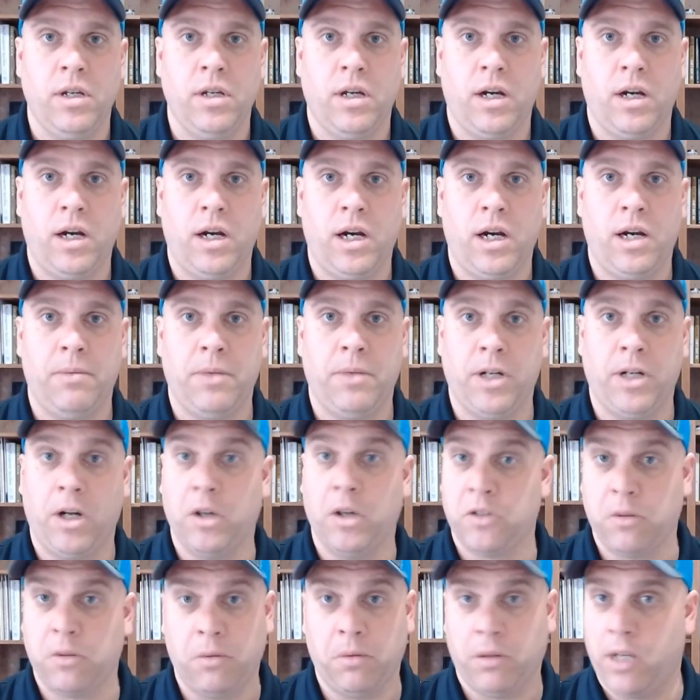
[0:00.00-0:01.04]
and
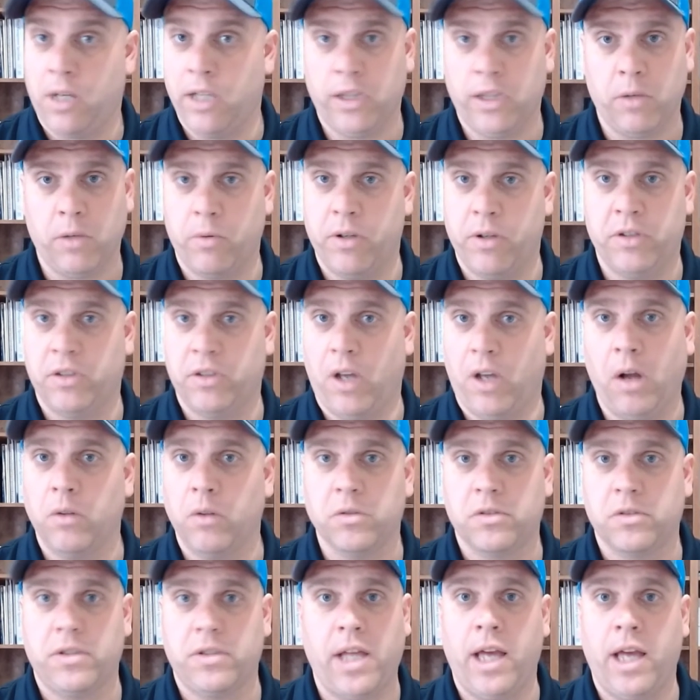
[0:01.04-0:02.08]
also get the
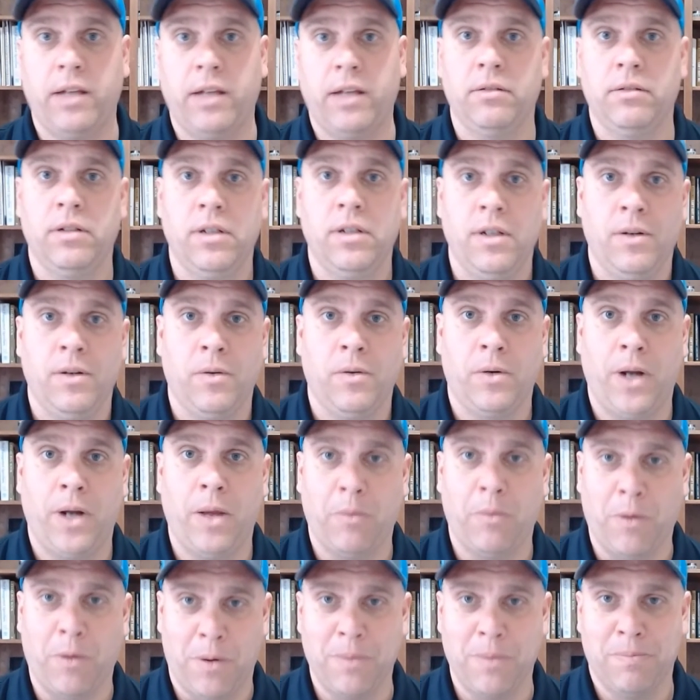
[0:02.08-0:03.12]
results that
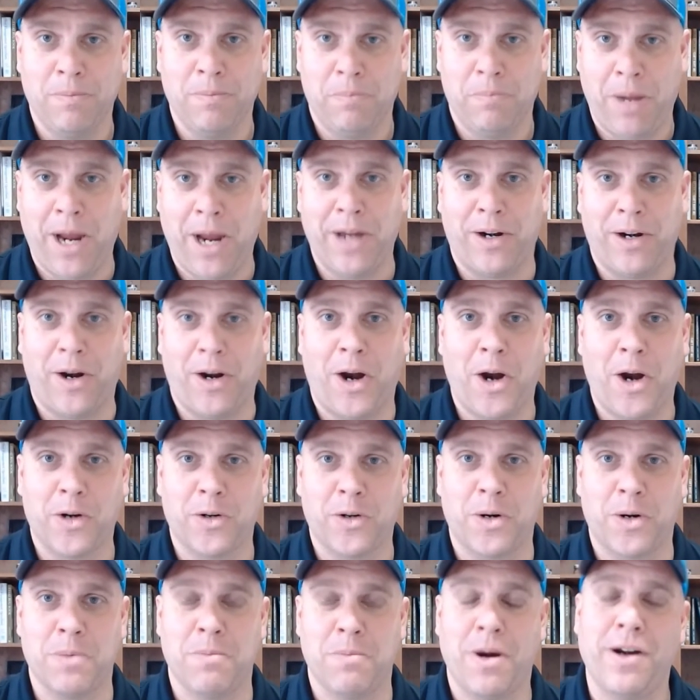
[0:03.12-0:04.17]
we're paying our
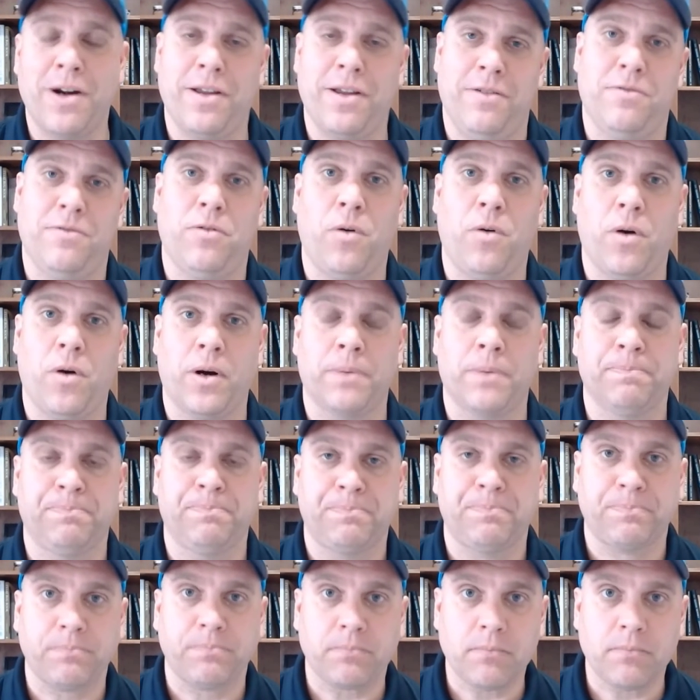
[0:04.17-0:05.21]
hard-earned money for.
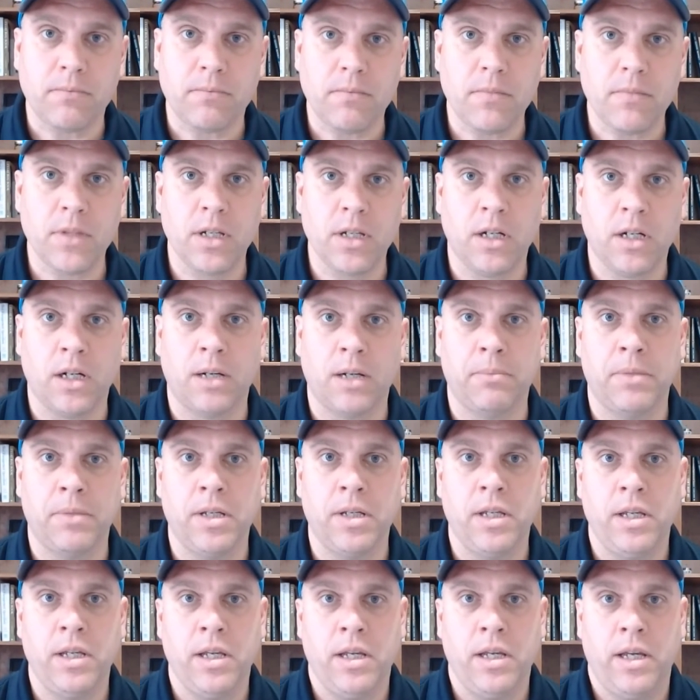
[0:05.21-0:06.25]

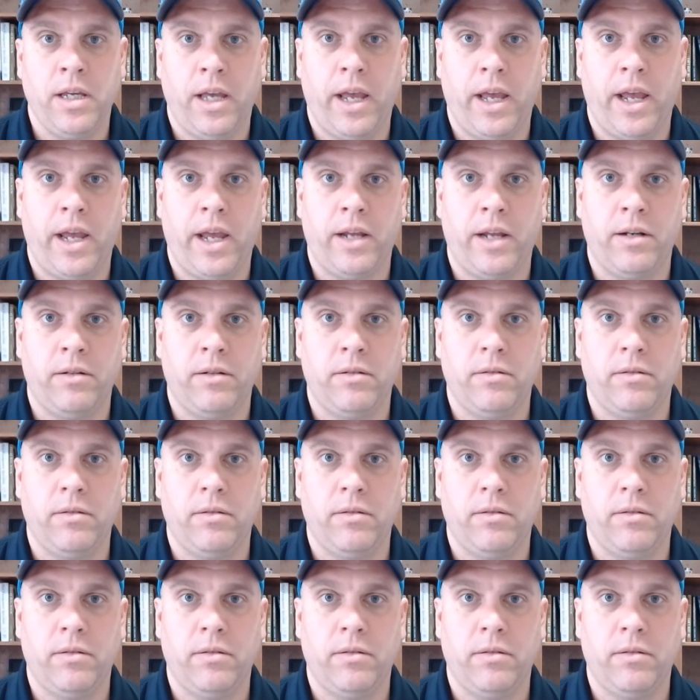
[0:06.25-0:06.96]
And